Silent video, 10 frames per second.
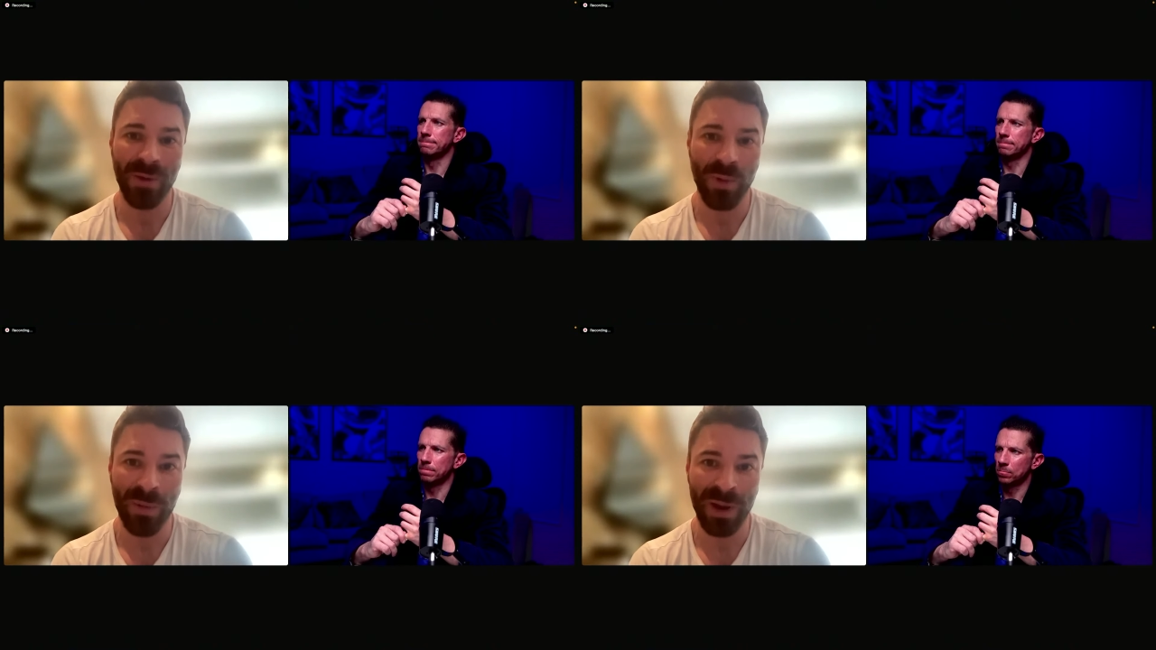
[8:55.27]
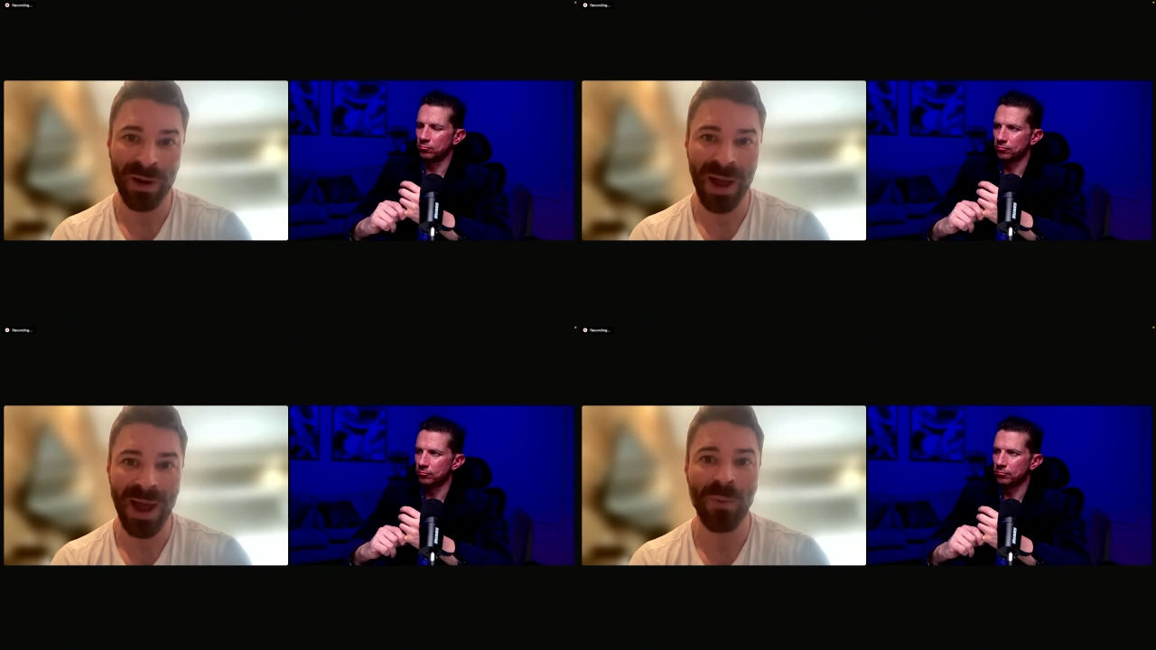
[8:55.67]
Speaker 1: men and women
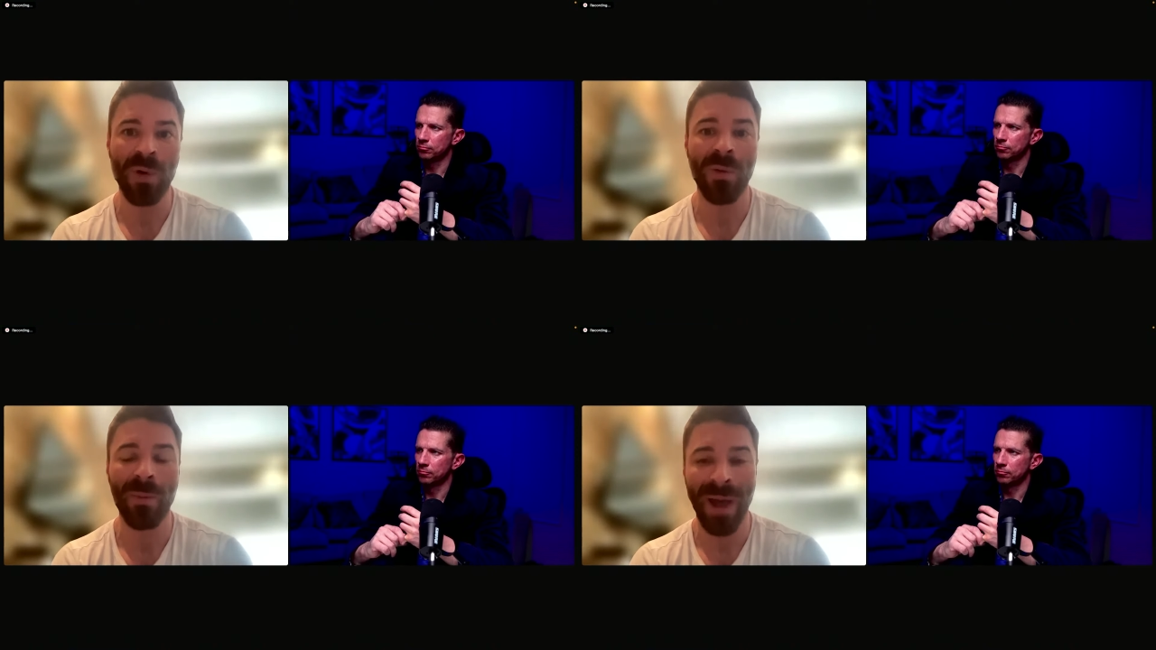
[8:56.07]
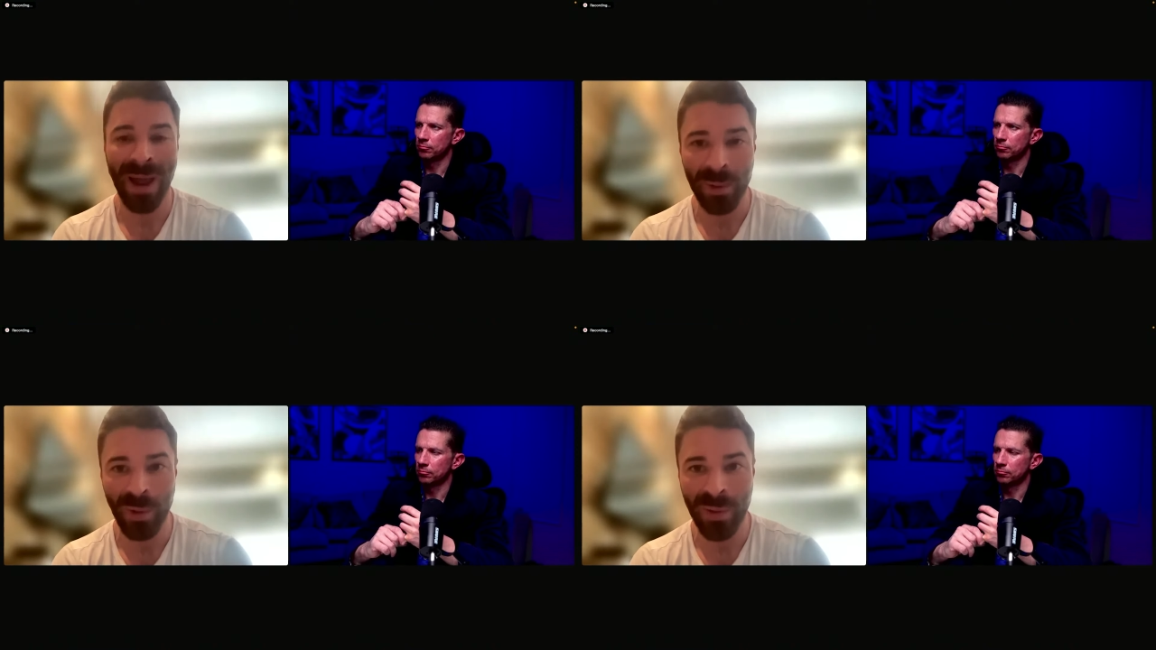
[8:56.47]
and what
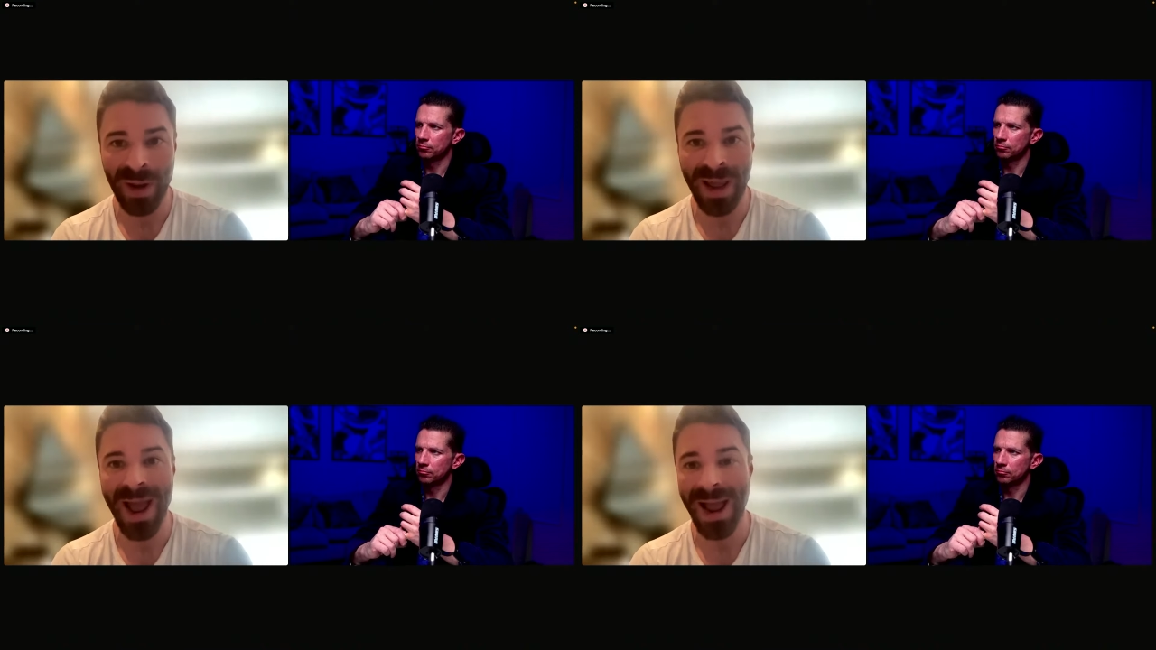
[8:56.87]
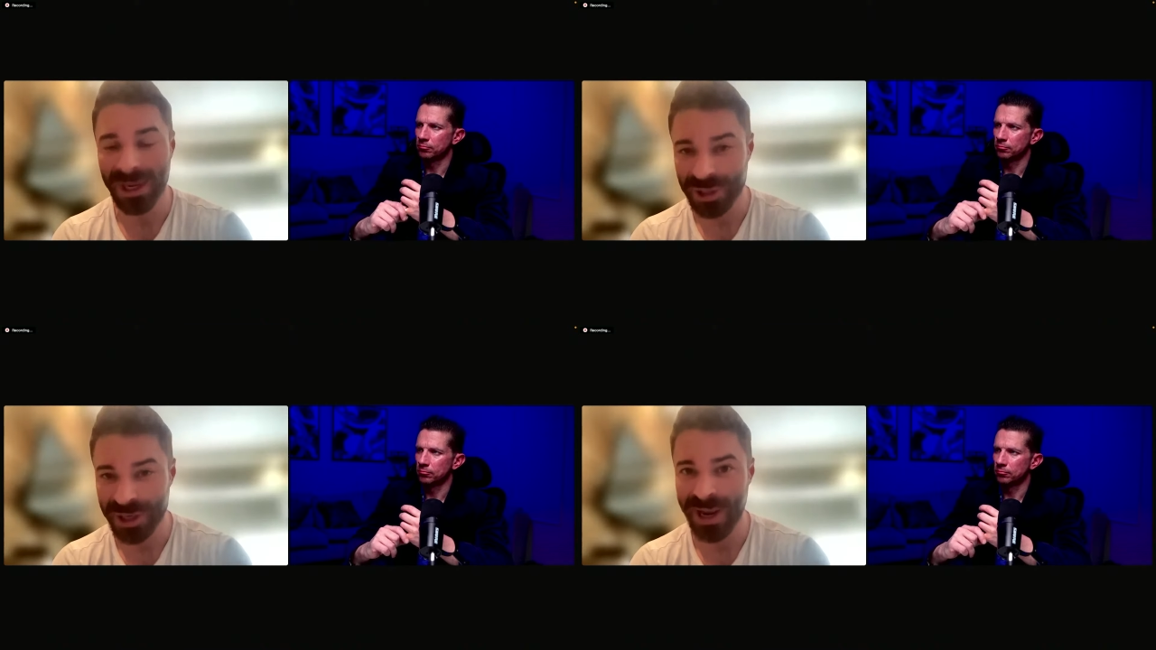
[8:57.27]
men and women
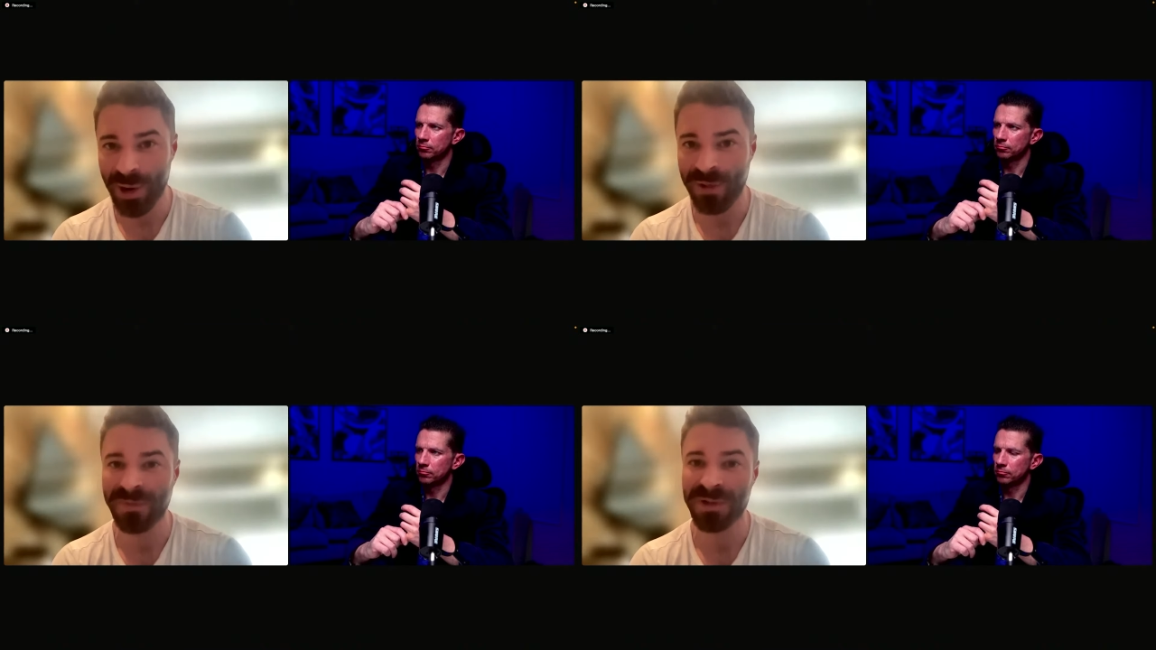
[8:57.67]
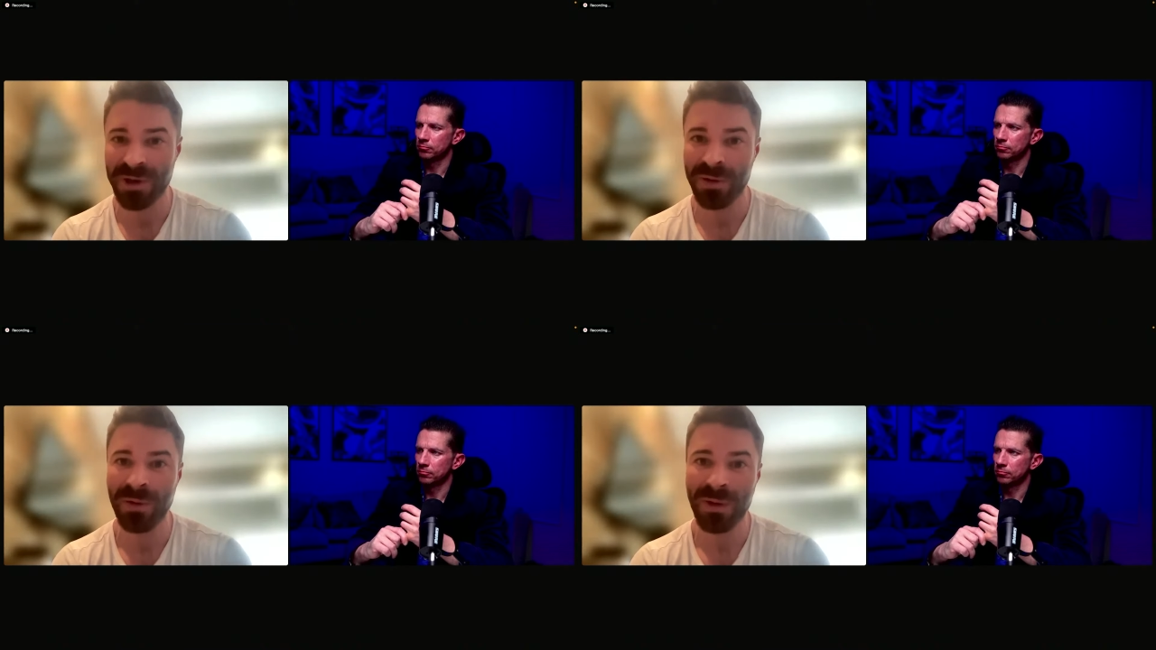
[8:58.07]
actually get off
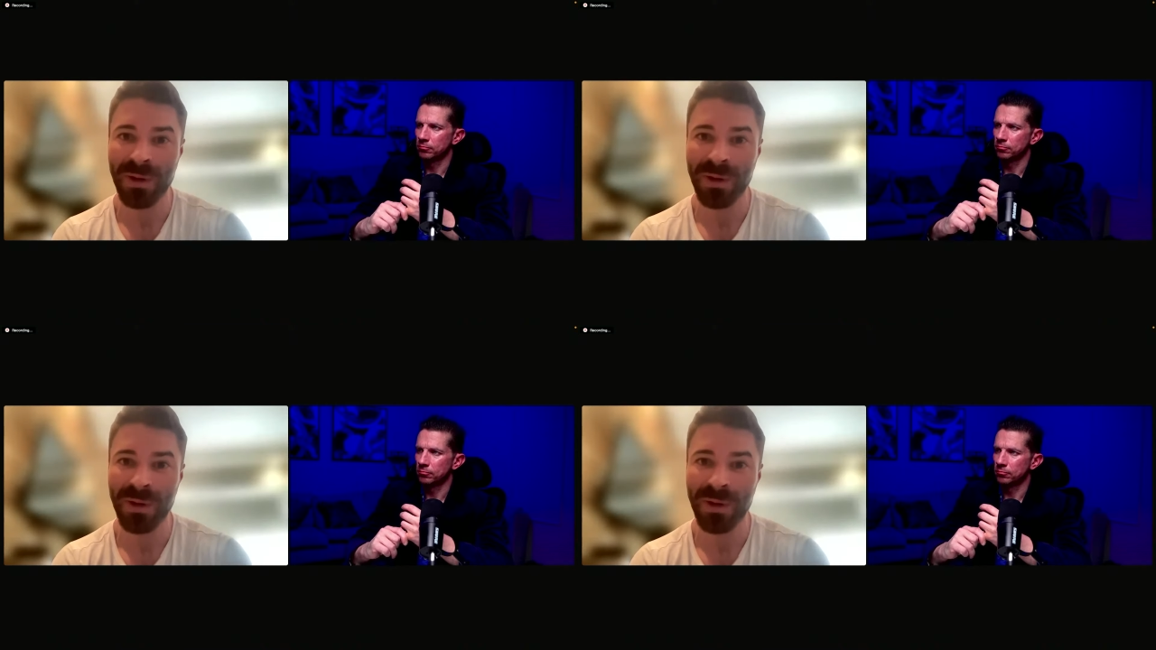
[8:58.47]
to.